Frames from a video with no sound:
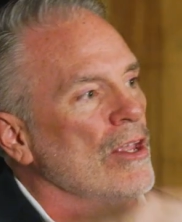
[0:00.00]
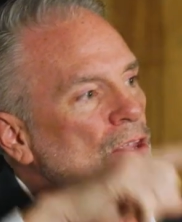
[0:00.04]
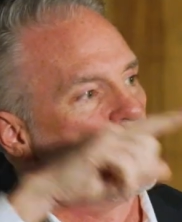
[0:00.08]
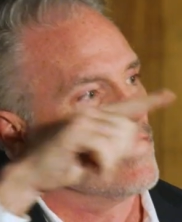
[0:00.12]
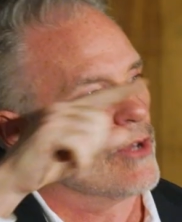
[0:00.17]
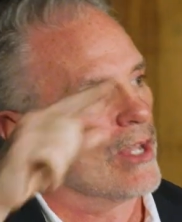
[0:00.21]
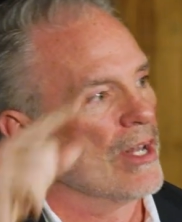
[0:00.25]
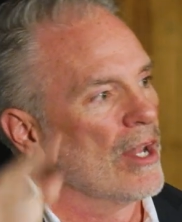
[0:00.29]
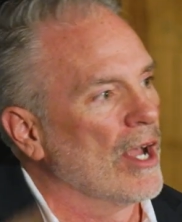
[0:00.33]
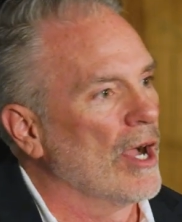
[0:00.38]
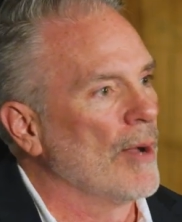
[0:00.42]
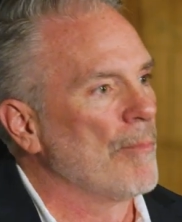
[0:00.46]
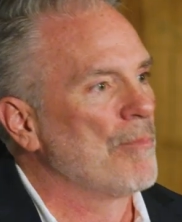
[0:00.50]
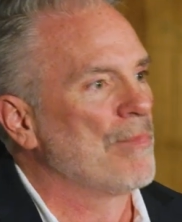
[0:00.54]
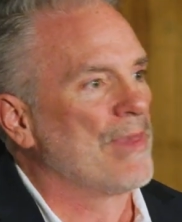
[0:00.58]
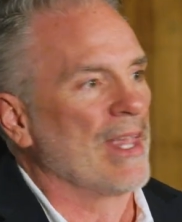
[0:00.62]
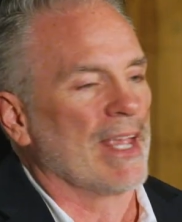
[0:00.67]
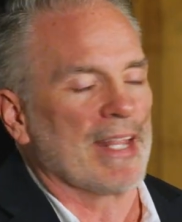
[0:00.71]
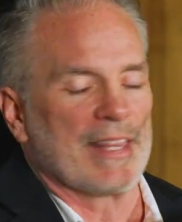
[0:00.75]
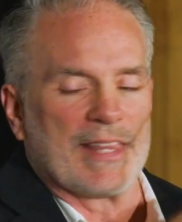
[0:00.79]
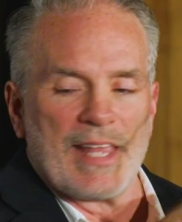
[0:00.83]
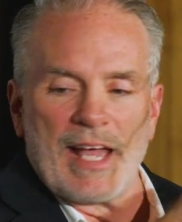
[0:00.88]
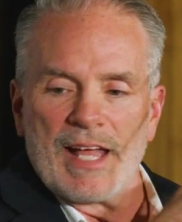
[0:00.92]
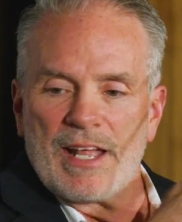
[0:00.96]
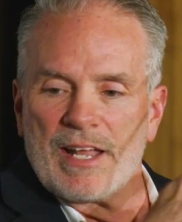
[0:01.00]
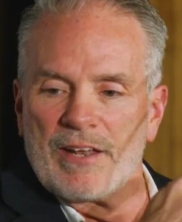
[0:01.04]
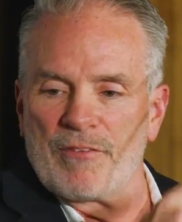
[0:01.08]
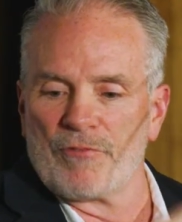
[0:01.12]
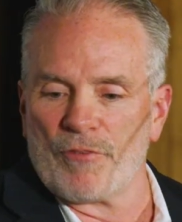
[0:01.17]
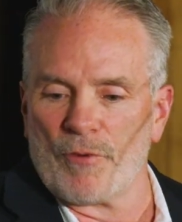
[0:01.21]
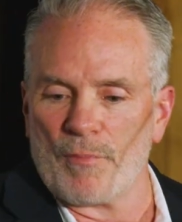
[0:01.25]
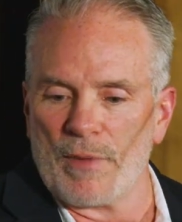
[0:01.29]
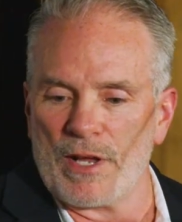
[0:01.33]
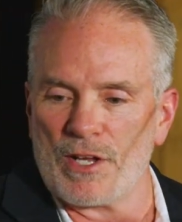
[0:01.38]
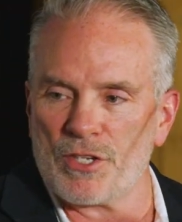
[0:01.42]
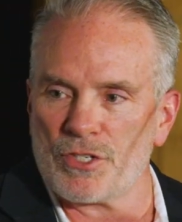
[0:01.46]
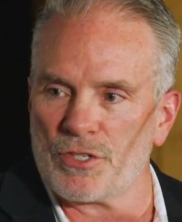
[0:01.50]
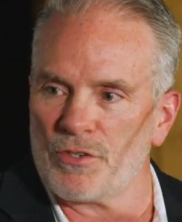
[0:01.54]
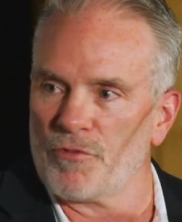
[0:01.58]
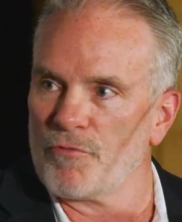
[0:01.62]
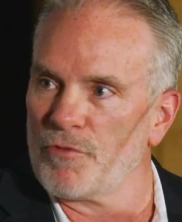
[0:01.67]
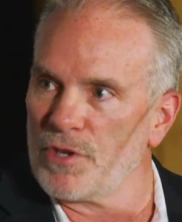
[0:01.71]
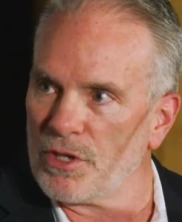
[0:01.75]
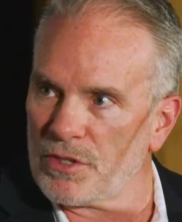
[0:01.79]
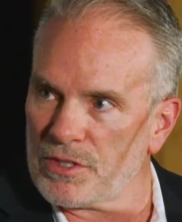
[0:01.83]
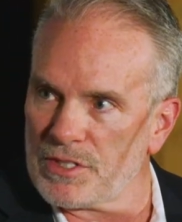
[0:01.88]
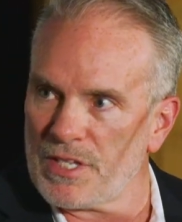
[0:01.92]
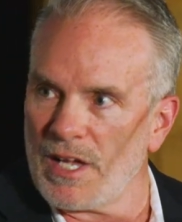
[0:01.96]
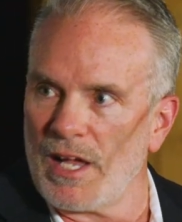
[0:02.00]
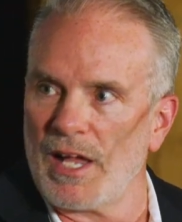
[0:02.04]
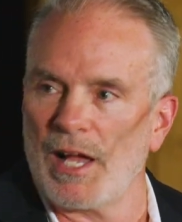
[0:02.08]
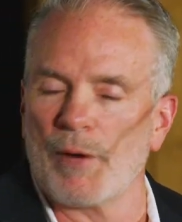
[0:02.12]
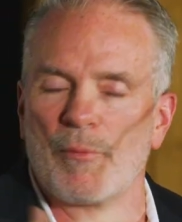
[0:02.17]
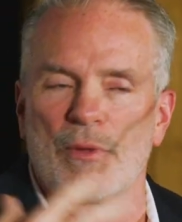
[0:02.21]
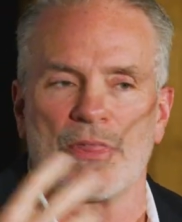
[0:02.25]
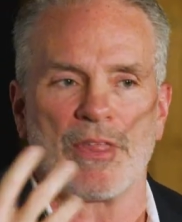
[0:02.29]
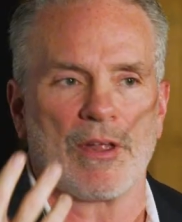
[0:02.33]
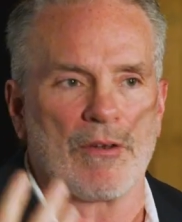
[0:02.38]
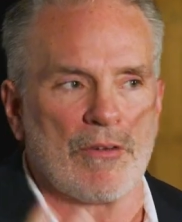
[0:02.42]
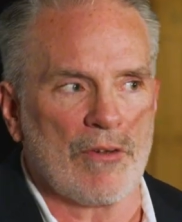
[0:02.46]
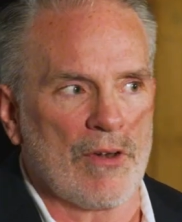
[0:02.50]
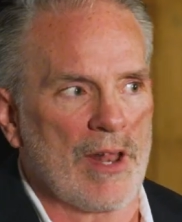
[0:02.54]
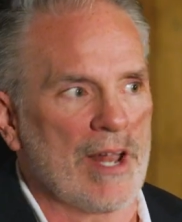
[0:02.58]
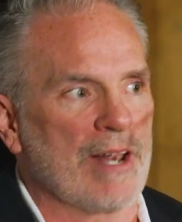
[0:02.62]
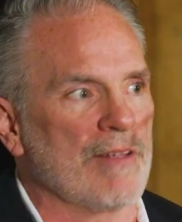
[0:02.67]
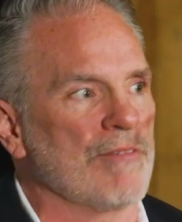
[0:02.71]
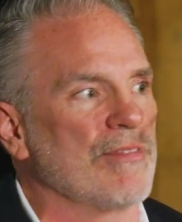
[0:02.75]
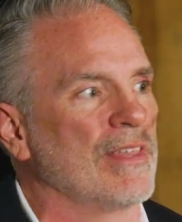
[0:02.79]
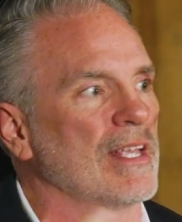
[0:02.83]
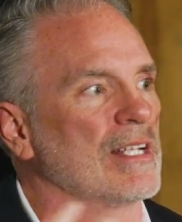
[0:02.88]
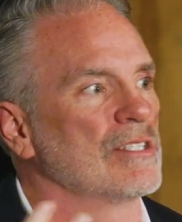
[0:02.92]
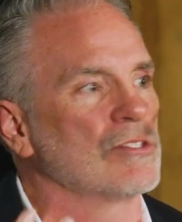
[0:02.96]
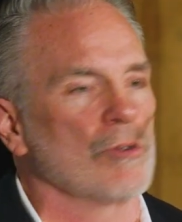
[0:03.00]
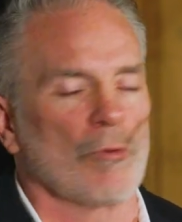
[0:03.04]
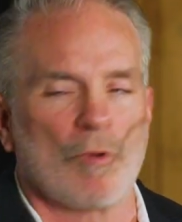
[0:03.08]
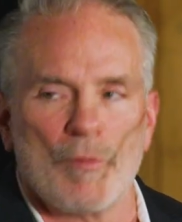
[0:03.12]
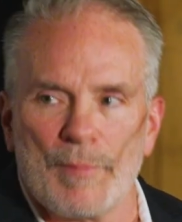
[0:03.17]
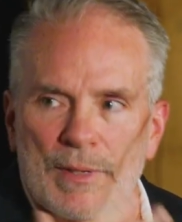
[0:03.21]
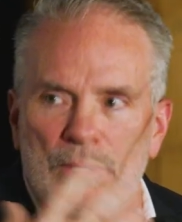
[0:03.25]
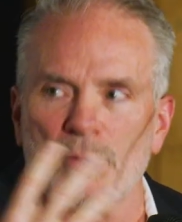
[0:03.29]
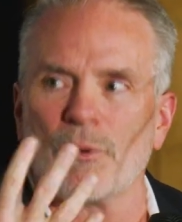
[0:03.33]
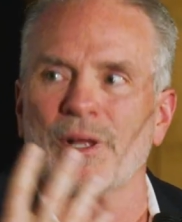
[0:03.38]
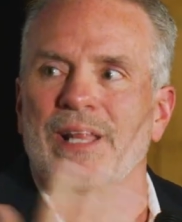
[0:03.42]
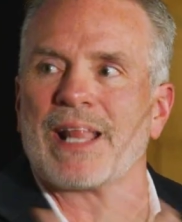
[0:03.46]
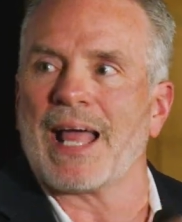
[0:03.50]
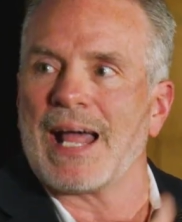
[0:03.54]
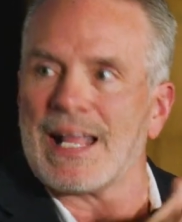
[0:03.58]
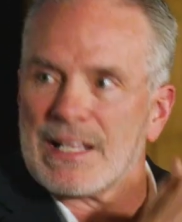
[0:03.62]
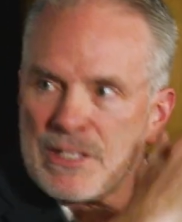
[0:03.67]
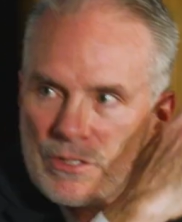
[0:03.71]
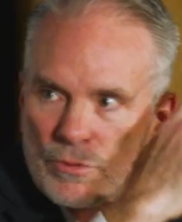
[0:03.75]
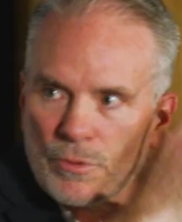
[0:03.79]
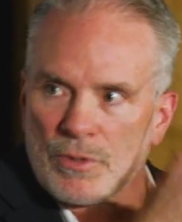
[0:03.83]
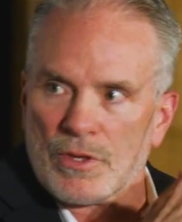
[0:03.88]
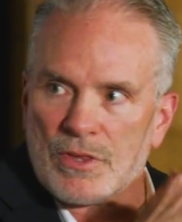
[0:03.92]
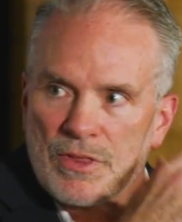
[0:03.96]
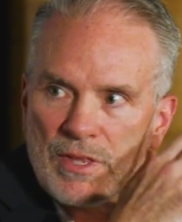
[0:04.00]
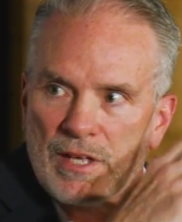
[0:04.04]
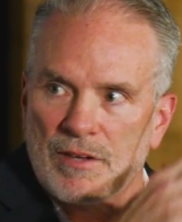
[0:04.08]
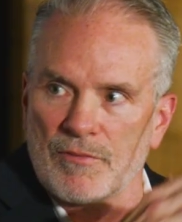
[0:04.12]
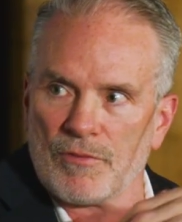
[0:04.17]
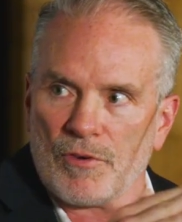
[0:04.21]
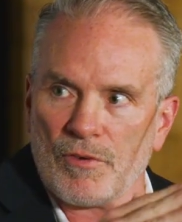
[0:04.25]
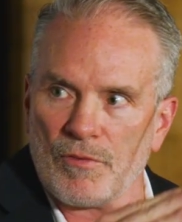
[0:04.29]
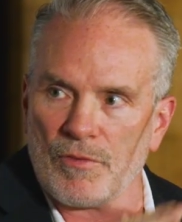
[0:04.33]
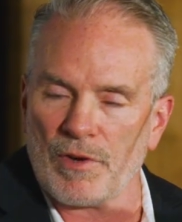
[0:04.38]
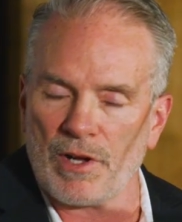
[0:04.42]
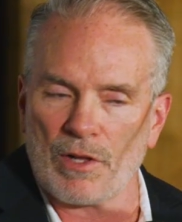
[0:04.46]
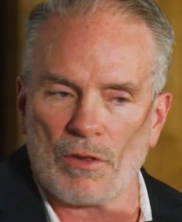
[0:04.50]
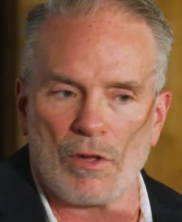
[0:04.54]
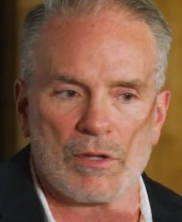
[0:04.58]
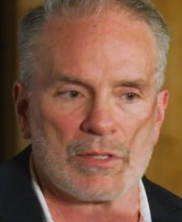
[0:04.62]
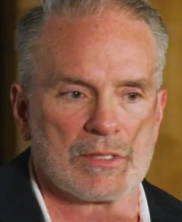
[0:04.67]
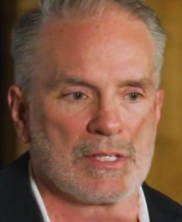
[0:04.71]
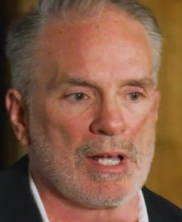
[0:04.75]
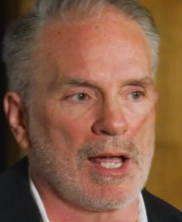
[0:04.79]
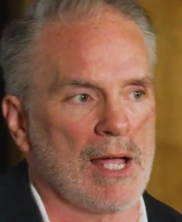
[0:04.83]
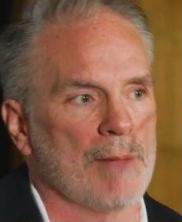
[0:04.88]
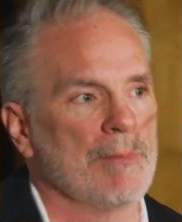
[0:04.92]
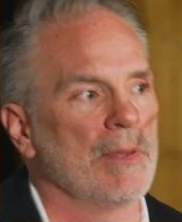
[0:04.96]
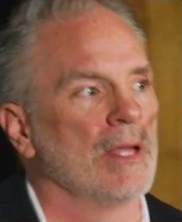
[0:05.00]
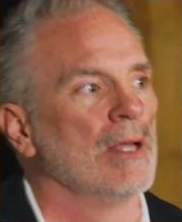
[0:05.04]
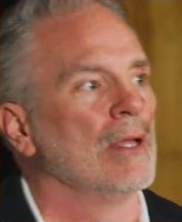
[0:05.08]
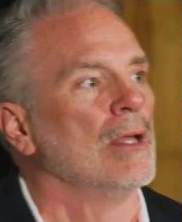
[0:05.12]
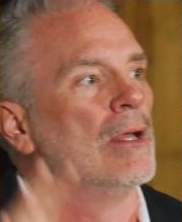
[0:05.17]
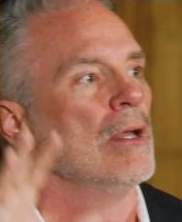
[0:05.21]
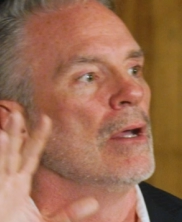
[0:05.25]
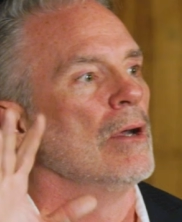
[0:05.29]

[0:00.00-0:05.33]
You can update that information real time with Internet of Things. So we've been doing that sort of thing for a very long time.